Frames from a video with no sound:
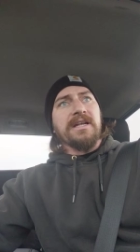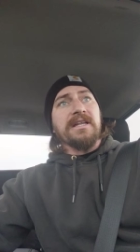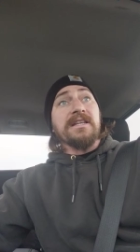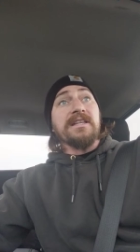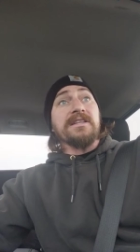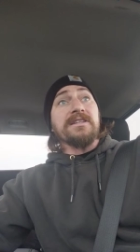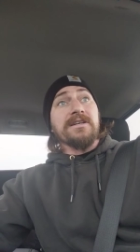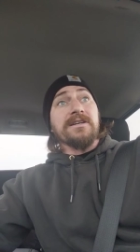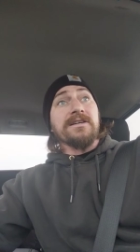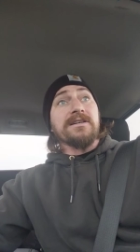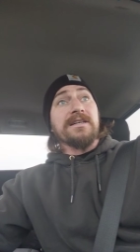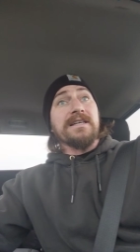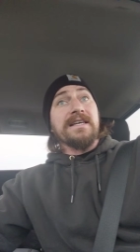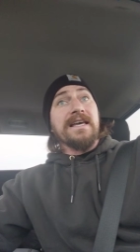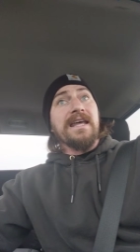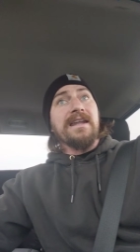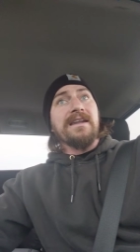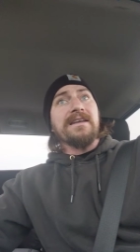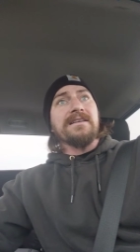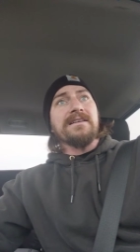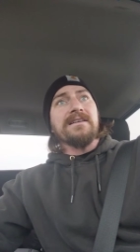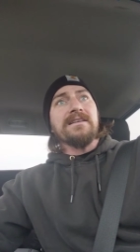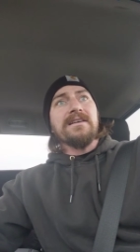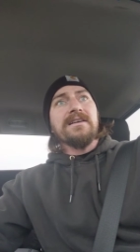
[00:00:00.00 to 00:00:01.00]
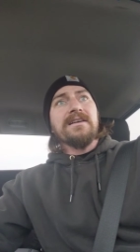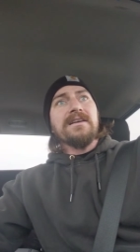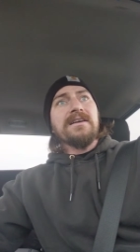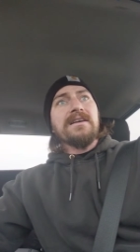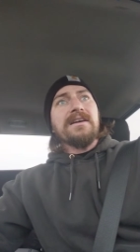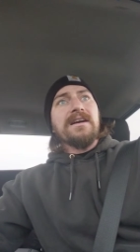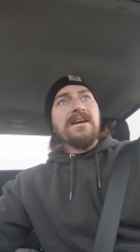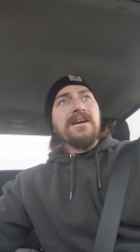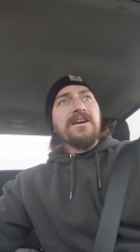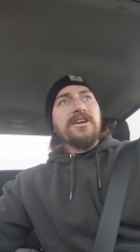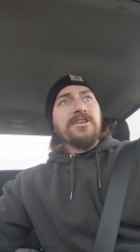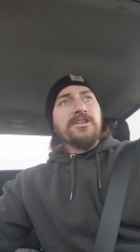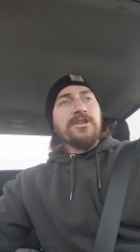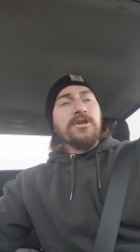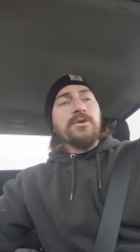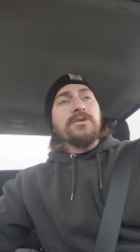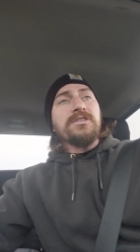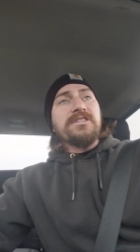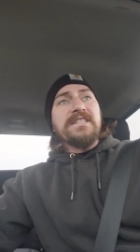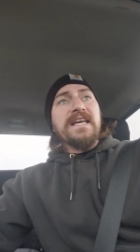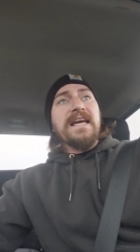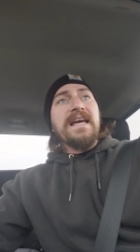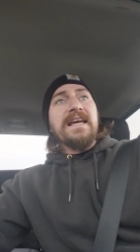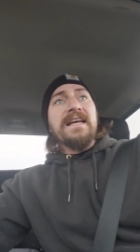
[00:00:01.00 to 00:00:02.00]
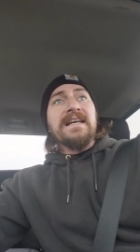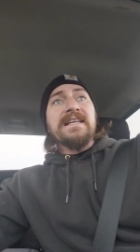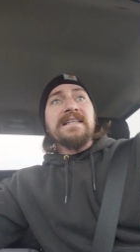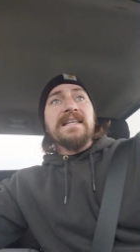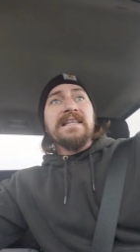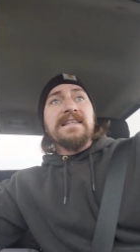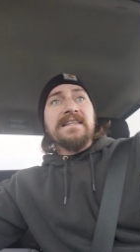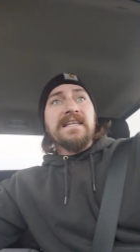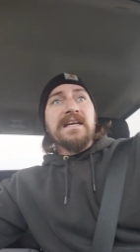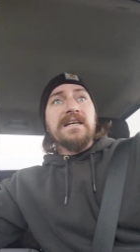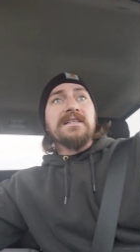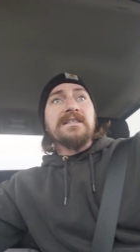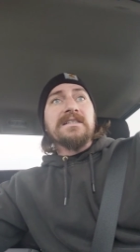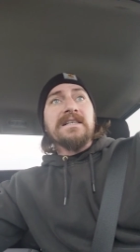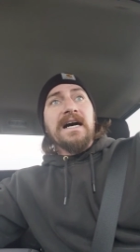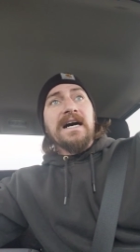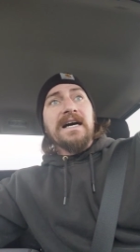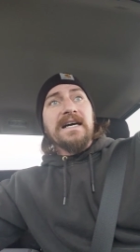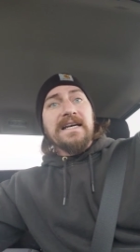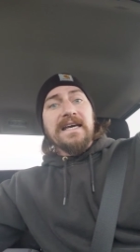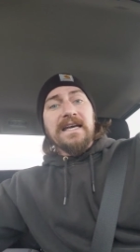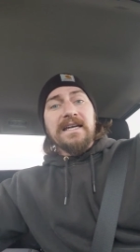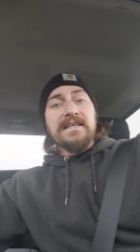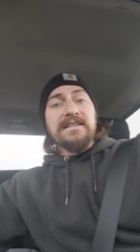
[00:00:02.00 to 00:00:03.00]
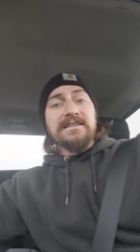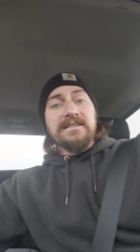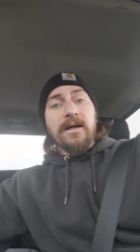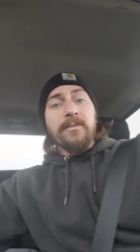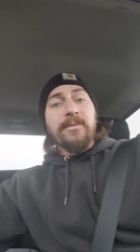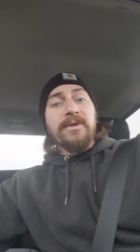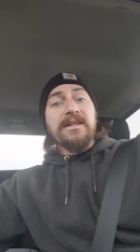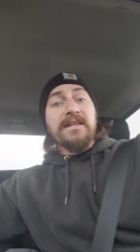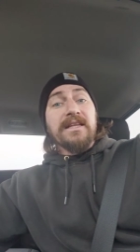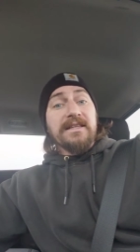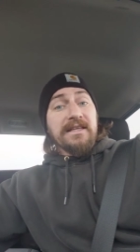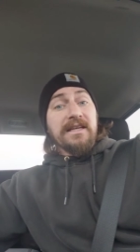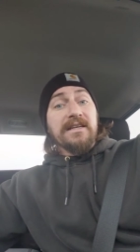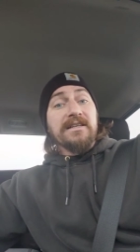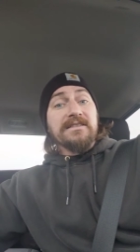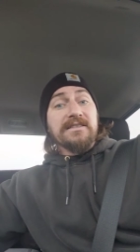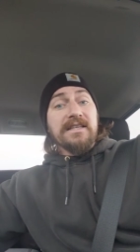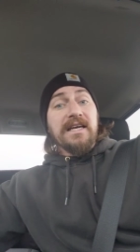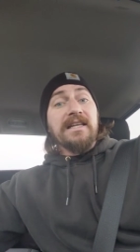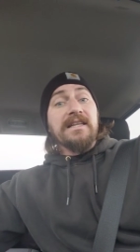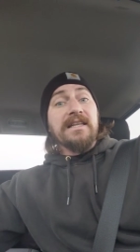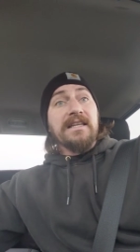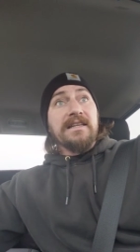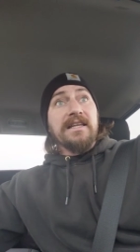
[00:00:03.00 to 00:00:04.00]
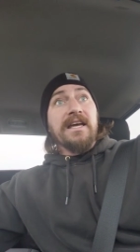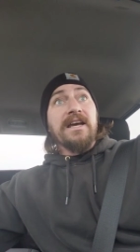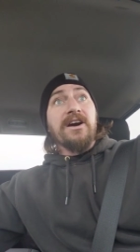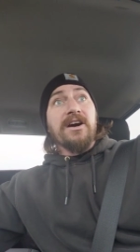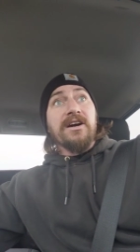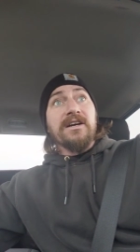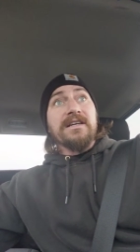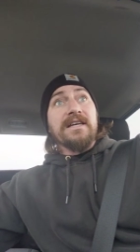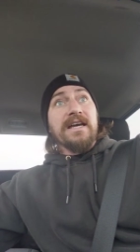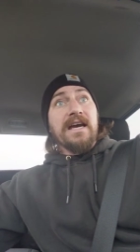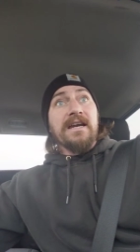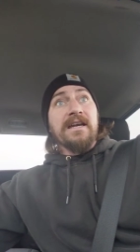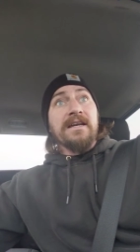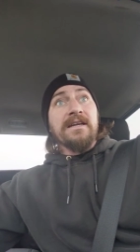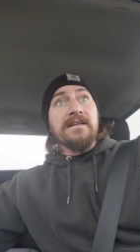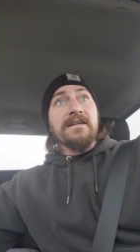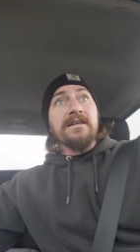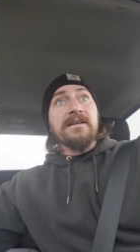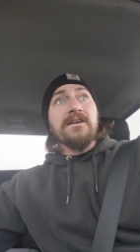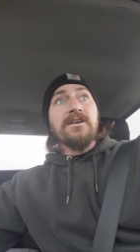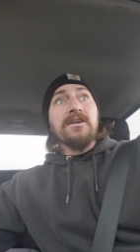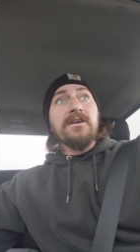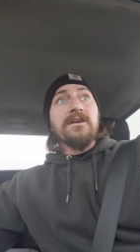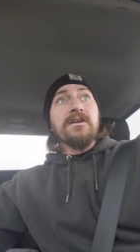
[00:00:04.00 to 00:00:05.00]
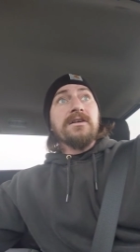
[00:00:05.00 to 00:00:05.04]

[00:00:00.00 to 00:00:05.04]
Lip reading: that they're getting, you saying that they're not getting something that they're saying that they are getting,